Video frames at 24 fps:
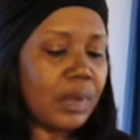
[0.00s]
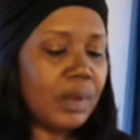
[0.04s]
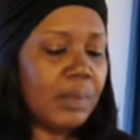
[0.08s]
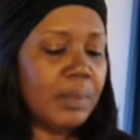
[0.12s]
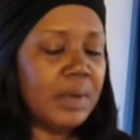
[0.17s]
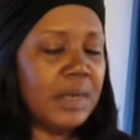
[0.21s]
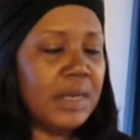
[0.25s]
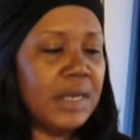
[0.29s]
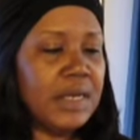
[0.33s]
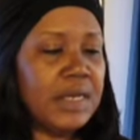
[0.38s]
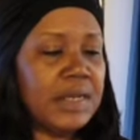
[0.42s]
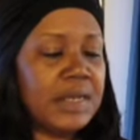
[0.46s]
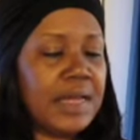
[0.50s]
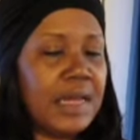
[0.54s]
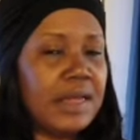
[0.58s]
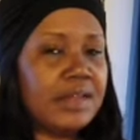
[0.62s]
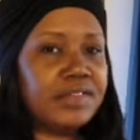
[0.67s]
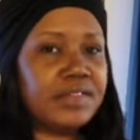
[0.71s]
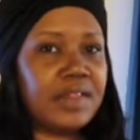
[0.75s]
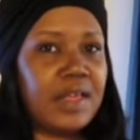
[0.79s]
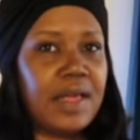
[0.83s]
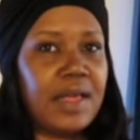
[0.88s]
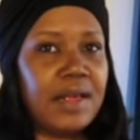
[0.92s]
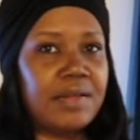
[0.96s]
But in any
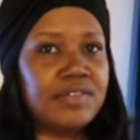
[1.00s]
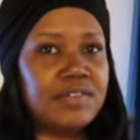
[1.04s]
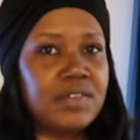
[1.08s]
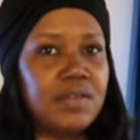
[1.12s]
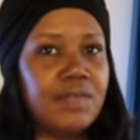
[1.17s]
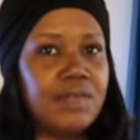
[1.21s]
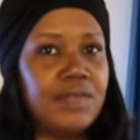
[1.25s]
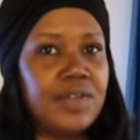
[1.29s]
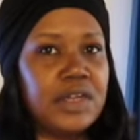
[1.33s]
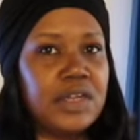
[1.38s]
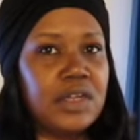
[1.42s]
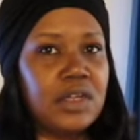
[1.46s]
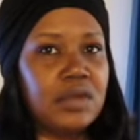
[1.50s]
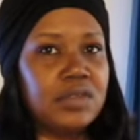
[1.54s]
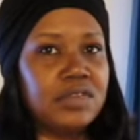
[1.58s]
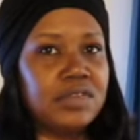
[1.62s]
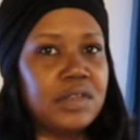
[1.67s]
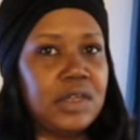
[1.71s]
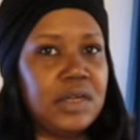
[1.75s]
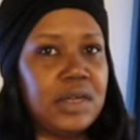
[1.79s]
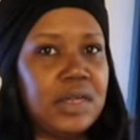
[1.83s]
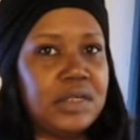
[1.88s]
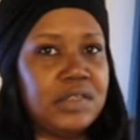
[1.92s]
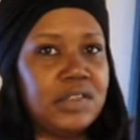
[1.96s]
case, I have some
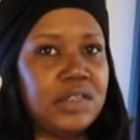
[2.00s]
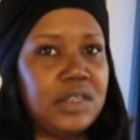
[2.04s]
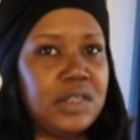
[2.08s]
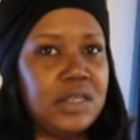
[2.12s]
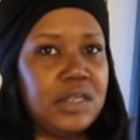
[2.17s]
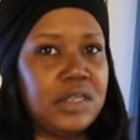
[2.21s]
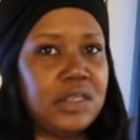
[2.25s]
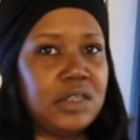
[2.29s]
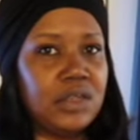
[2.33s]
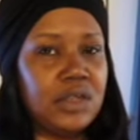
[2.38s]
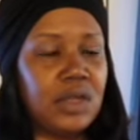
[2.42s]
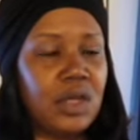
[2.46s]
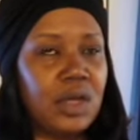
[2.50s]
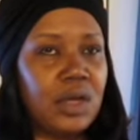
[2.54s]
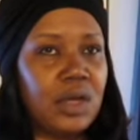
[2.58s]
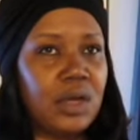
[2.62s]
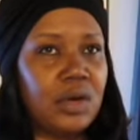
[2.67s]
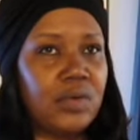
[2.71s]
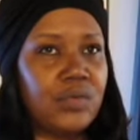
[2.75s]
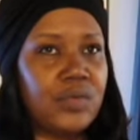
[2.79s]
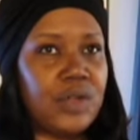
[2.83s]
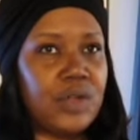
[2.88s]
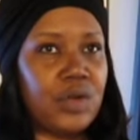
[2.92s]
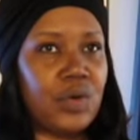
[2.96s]
videos that I did
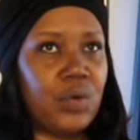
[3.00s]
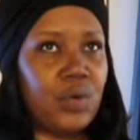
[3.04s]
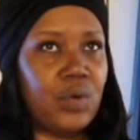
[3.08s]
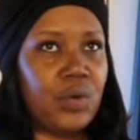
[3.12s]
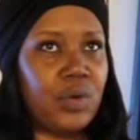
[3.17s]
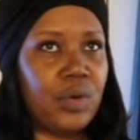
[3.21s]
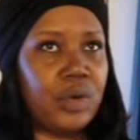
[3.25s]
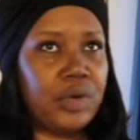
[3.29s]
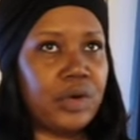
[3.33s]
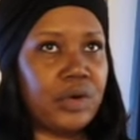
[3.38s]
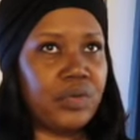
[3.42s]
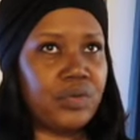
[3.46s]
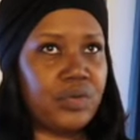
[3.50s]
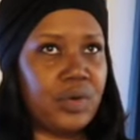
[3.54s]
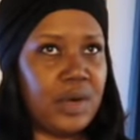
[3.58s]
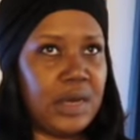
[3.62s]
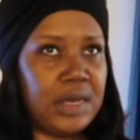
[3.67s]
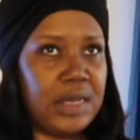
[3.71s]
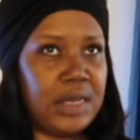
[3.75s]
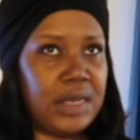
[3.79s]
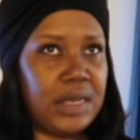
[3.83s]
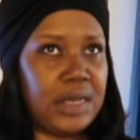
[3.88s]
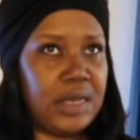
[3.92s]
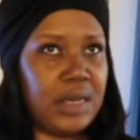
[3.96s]
uh, record
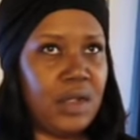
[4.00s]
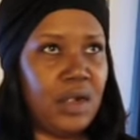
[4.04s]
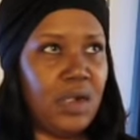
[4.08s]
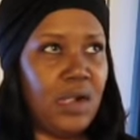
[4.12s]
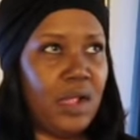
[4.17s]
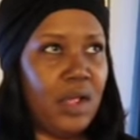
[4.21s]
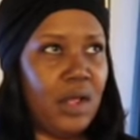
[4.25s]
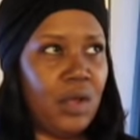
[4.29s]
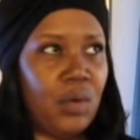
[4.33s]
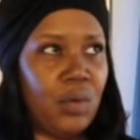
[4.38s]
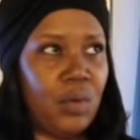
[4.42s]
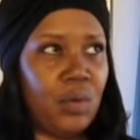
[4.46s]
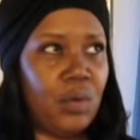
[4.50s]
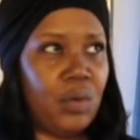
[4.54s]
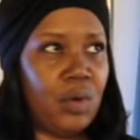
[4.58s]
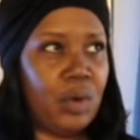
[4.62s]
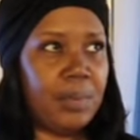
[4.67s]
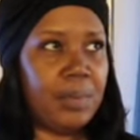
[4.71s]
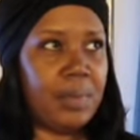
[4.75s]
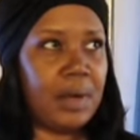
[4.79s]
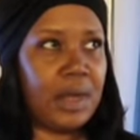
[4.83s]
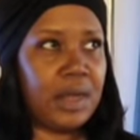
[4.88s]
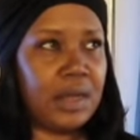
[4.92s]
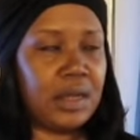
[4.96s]
already
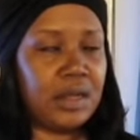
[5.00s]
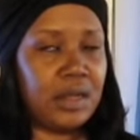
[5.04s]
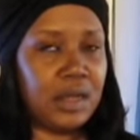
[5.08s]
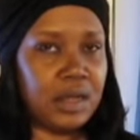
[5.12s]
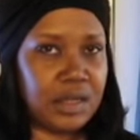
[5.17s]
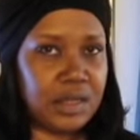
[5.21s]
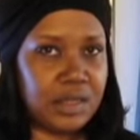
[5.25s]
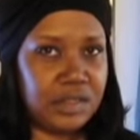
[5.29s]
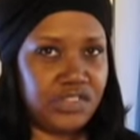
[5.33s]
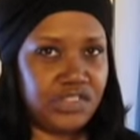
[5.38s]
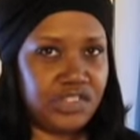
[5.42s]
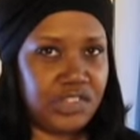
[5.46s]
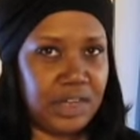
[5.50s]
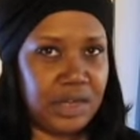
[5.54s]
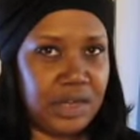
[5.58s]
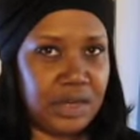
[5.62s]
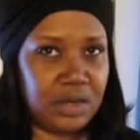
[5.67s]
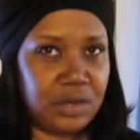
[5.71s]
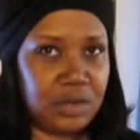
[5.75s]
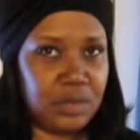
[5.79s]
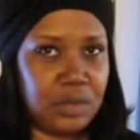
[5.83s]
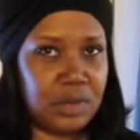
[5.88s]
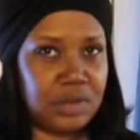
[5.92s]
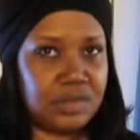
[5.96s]
on my cooking
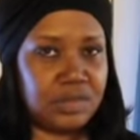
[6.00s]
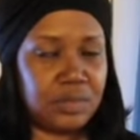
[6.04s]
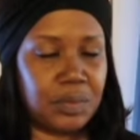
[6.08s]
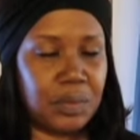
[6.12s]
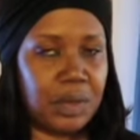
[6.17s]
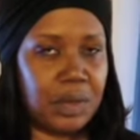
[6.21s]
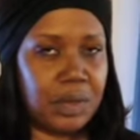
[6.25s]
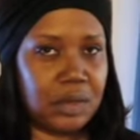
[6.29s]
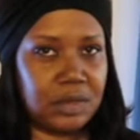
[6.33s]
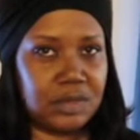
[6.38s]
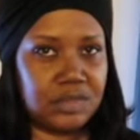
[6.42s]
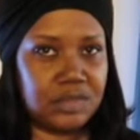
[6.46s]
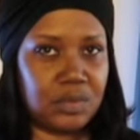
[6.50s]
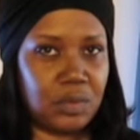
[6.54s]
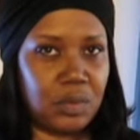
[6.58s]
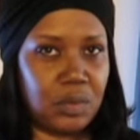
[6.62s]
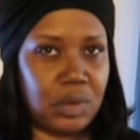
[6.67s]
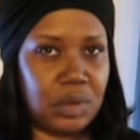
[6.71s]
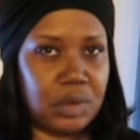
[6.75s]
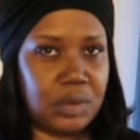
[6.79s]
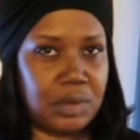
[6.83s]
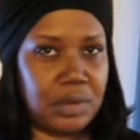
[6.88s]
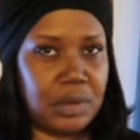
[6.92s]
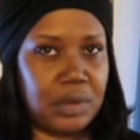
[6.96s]
channel as well as
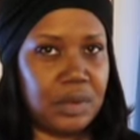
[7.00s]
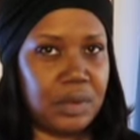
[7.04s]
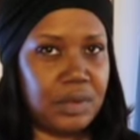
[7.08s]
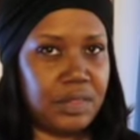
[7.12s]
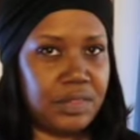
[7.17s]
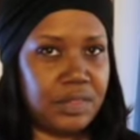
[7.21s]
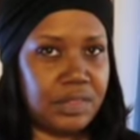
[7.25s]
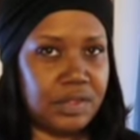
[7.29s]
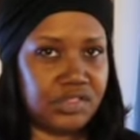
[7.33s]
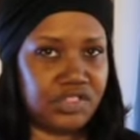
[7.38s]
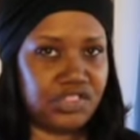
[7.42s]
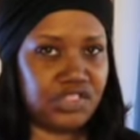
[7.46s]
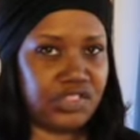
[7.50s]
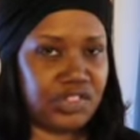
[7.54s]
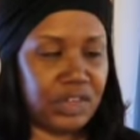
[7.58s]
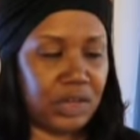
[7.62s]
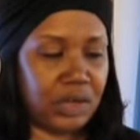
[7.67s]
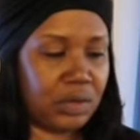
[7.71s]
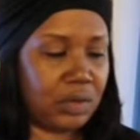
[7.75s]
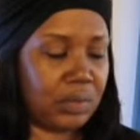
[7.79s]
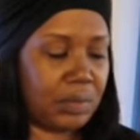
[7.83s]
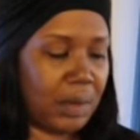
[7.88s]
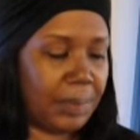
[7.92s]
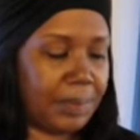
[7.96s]
on this
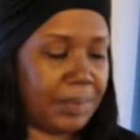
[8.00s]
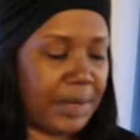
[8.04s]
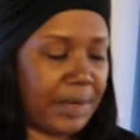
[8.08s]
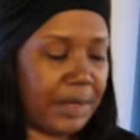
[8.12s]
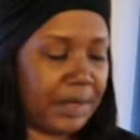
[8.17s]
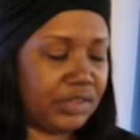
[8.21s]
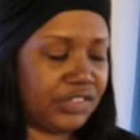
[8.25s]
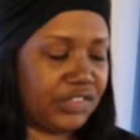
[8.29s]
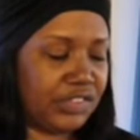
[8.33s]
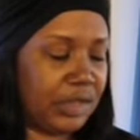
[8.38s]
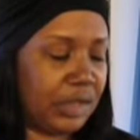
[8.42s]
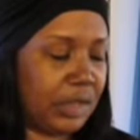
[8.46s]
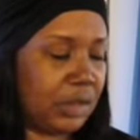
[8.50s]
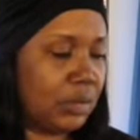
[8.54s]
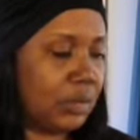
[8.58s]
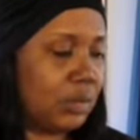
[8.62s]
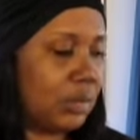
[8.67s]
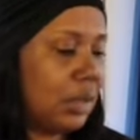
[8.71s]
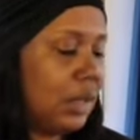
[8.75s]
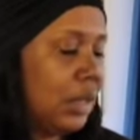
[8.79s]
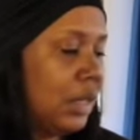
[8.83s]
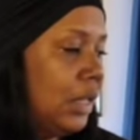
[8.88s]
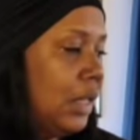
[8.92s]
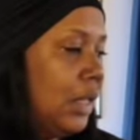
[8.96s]
channel, my main
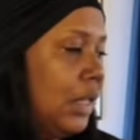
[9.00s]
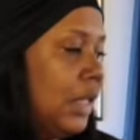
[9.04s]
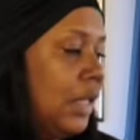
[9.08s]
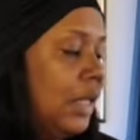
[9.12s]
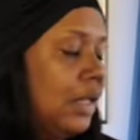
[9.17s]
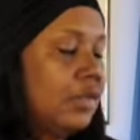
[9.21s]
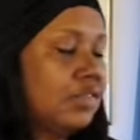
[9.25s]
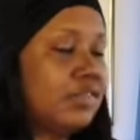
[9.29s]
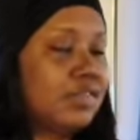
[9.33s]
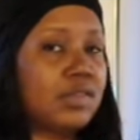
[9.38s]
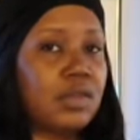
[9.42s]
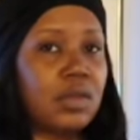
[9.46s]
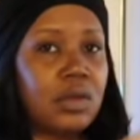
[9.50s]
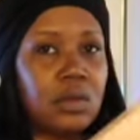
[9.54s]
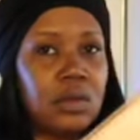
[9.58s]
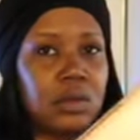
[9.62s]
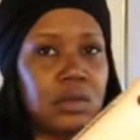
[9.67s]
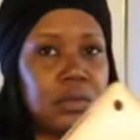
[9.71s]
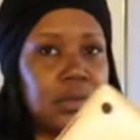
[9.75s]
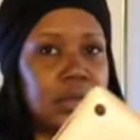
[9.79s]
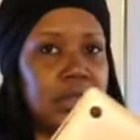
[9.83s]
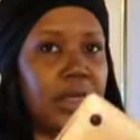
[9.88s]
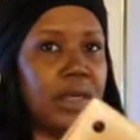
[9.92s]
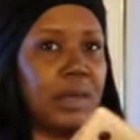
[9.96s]
channel. And
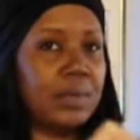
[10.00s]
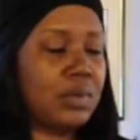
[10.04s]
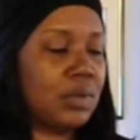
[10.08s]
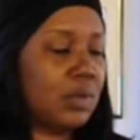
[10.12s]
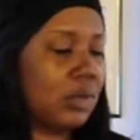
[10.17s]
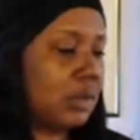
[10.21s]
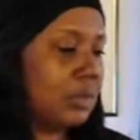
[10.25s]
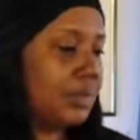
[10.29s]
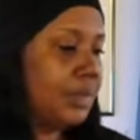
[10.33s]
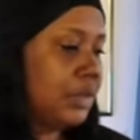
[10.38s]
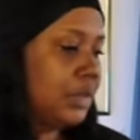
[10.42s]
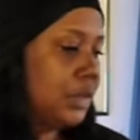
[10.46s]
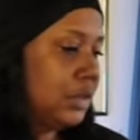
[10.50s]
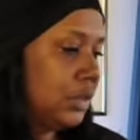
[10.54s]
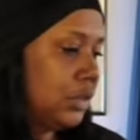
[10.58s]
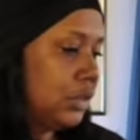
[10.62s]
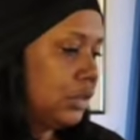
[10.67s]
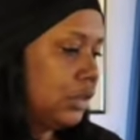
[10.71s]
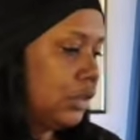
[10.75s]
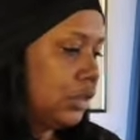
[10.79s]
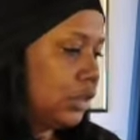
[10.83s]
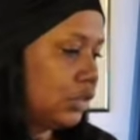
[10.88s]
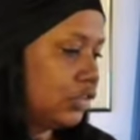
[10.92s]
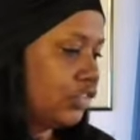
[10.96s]
so, yeah, I'm going to
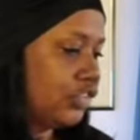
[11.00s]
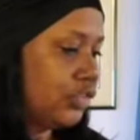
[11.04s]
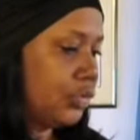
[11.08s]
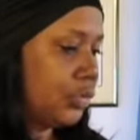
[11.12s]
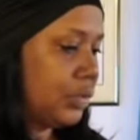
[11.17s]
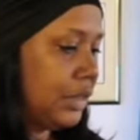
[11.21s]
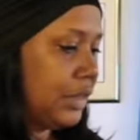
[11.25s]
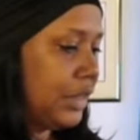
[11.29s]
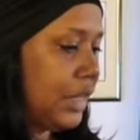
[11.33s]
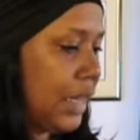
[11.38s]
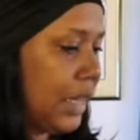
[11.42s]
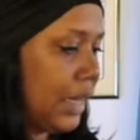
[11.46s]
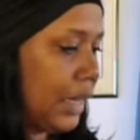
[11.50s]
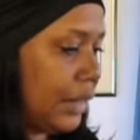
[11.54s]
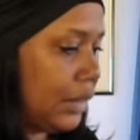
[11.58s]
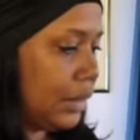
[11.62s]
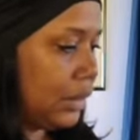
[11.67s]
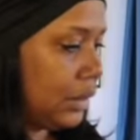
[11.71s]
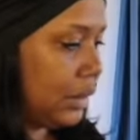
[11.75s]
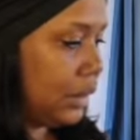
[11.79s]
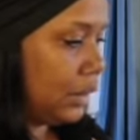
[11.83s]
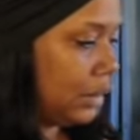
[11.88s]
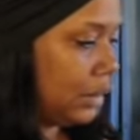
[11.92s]
be, you know, doing that.